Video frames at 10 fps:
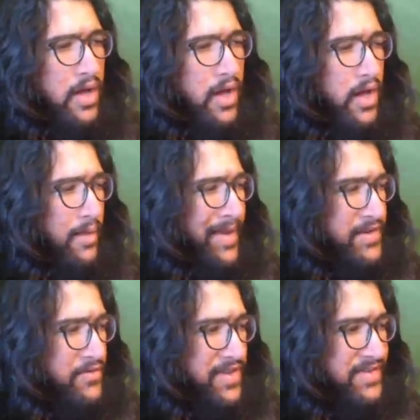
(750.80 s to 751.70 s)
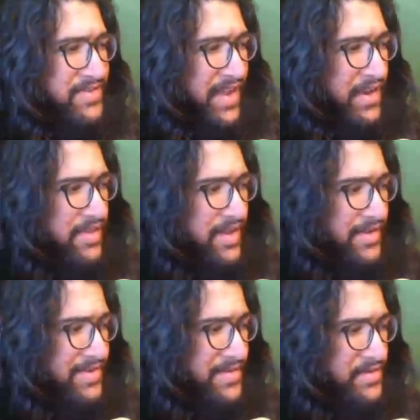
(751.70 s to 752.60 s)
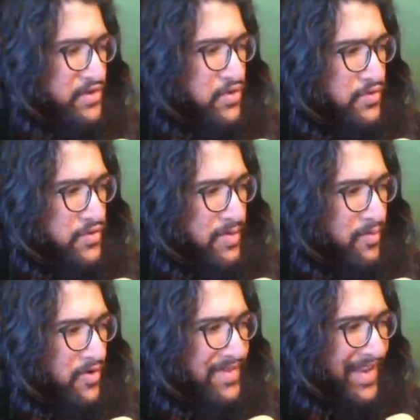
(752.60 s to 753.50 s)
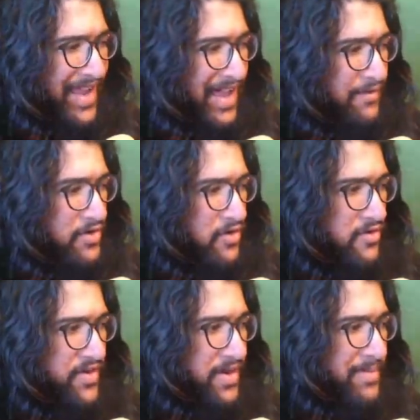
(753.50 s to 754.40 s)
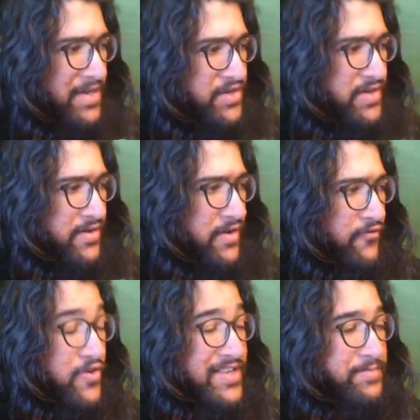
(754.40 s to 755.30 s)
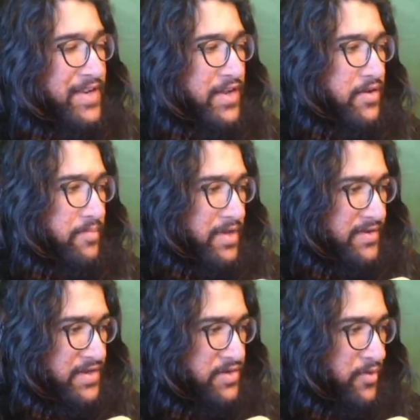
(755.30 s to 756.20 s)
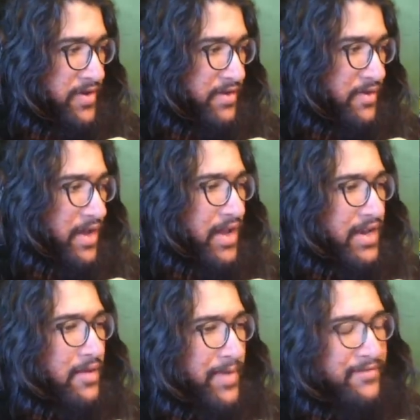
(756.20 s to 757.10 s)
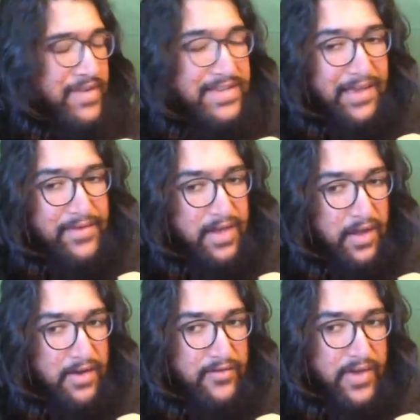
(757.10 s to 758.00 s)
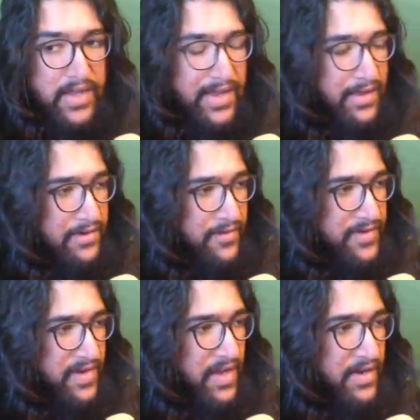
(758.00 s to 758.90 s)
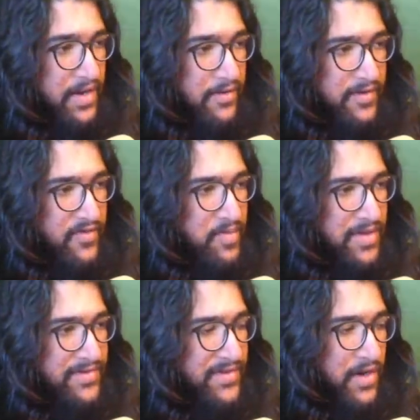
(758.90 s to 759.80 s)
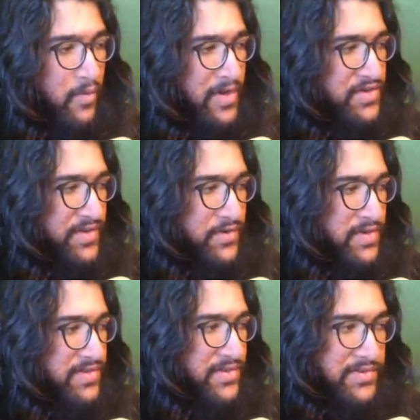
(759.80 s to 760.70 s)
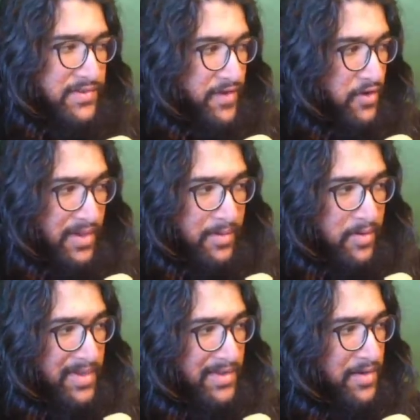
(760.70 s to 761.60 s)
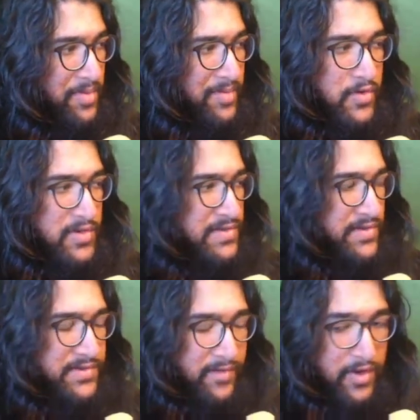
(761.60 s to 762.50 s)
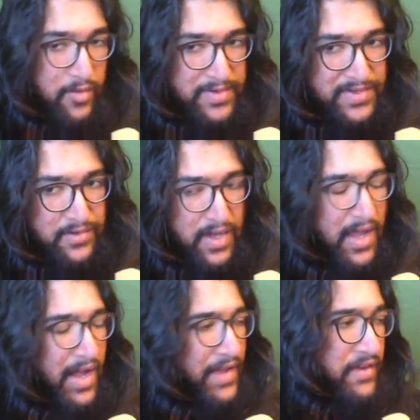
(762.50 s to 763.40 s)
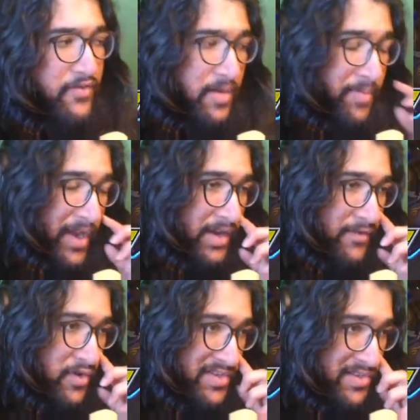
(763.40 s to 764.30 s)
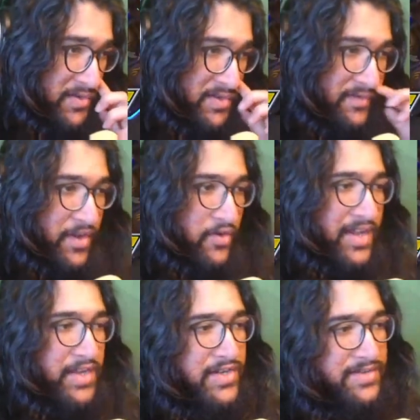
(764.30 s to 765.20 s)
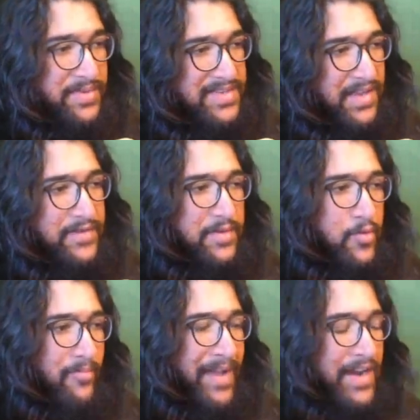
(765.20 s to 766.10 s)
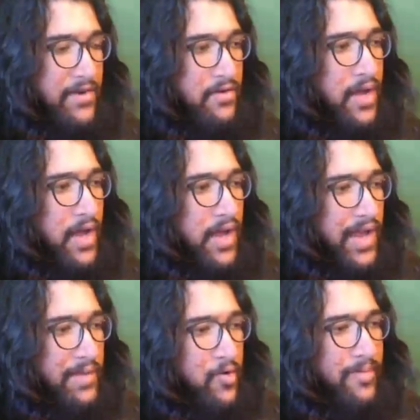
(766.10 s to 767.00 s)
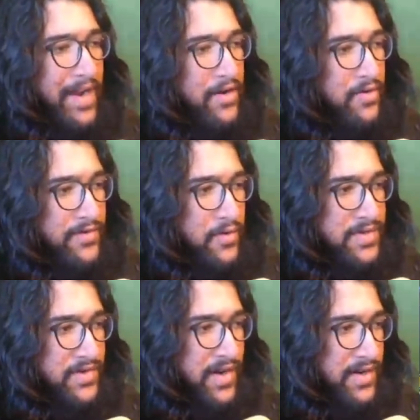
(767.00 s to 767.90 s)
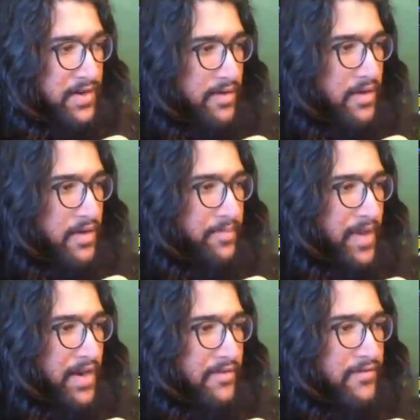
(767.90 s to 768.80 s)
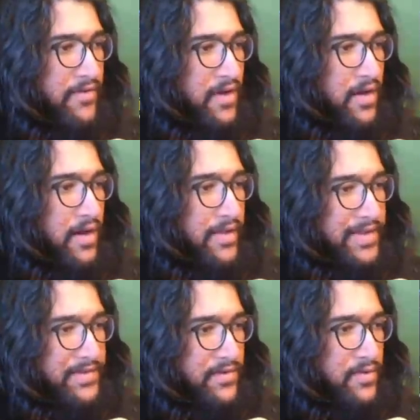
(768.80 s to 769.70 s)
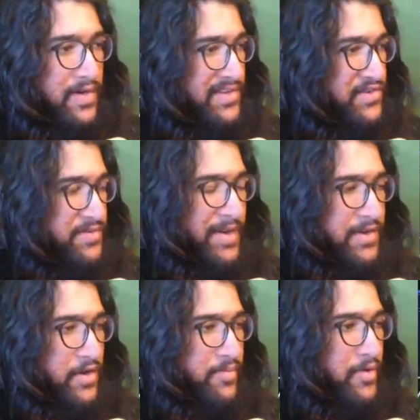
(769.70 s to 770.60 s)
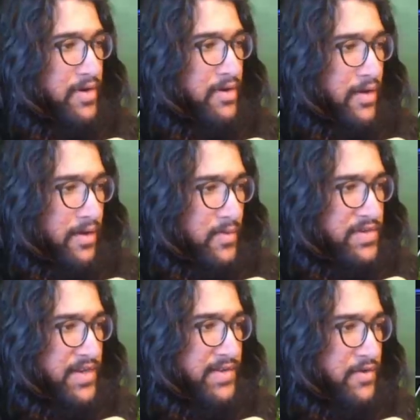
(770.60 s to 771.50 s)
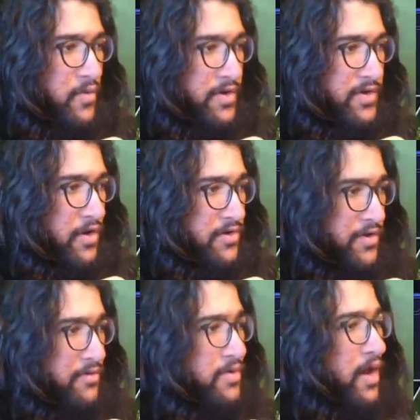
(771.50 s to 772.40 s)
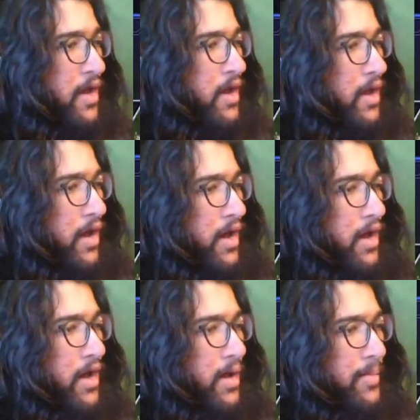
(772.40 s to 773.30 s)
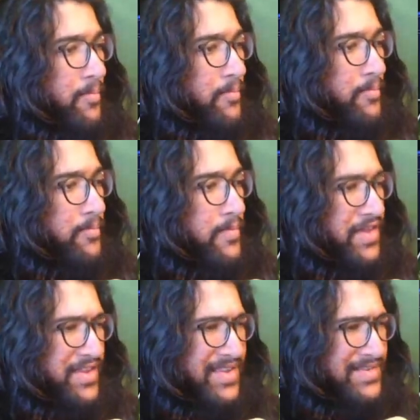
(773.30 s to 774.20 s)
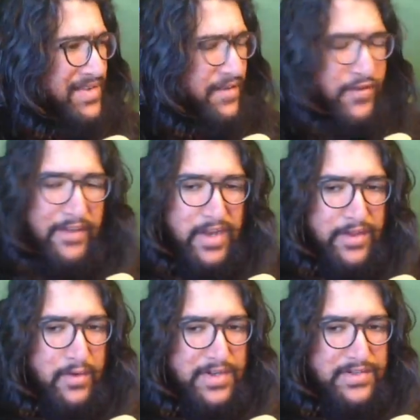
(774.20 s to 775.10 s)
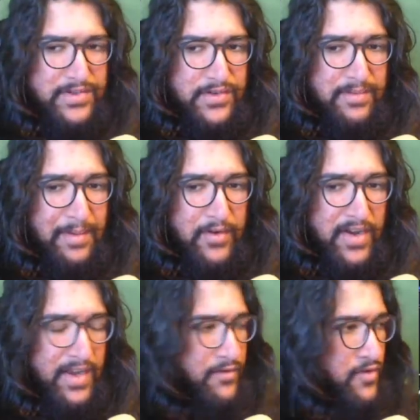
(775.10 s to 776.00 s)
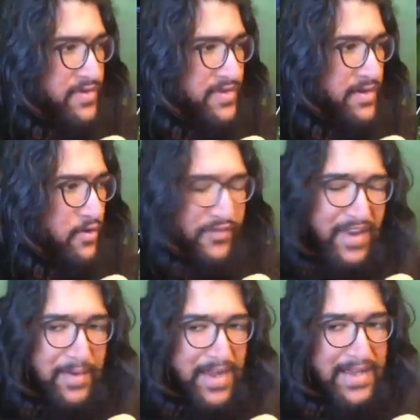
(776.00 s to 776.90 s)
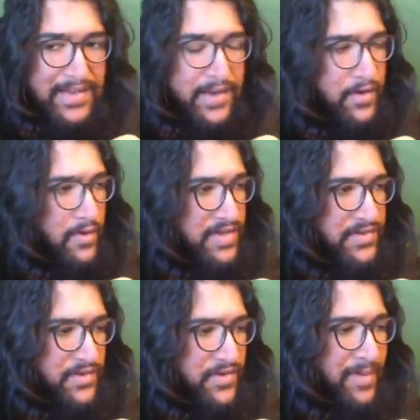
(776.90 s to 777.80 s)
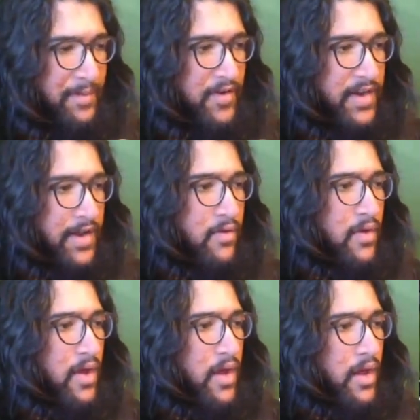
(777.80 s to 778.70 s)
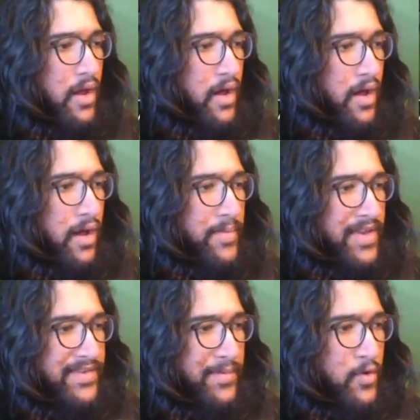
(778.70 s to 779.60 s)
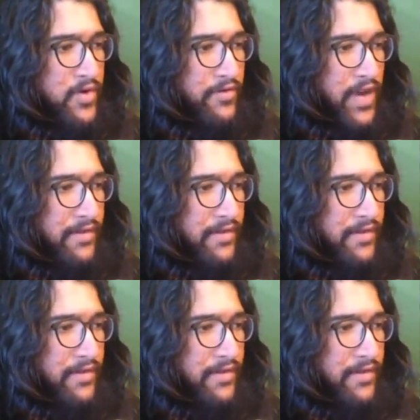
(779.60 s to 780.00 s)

I don't think there's anything else that's too important that I haven't already mentioned for this particular build, I should point out. Now, Maiev does have a ton of talent diversity and a ton of different builds. There are one-tricks who exclusively go W build. There are people who exclusively go Pursuit. I think for competitive, you exclusively go Naisha's because it gives her more macro, and more macro is always correct in competitive, unless you are disrespecting your opponent, in which case I don't want to talk to you. I think that's it. If you have any other questions, throw them at me right now, Dorkster. Or if anybody has any other questions, throw them at me right now. Because I'm going to forget